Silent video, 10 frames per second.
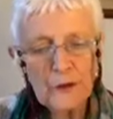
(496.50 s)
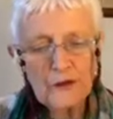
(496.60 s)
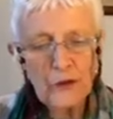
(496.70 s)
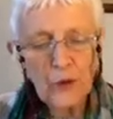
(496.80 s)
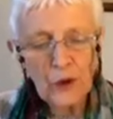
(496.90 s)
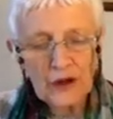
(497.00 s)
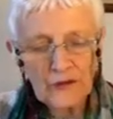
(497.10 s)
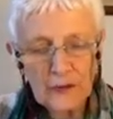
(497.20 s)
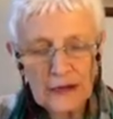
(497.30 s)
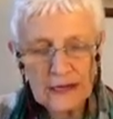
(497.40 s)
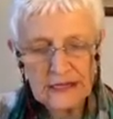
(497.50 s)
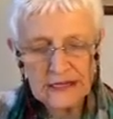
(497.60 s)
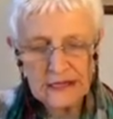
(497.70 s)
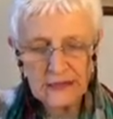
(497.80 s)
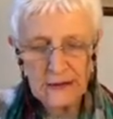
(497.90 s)
But what we need
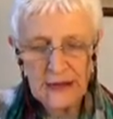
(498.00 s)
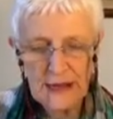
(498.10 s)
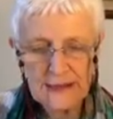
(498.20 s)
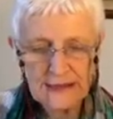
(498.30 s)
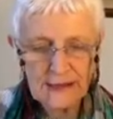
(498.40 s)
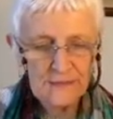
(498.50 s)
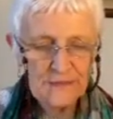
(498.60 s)
to do is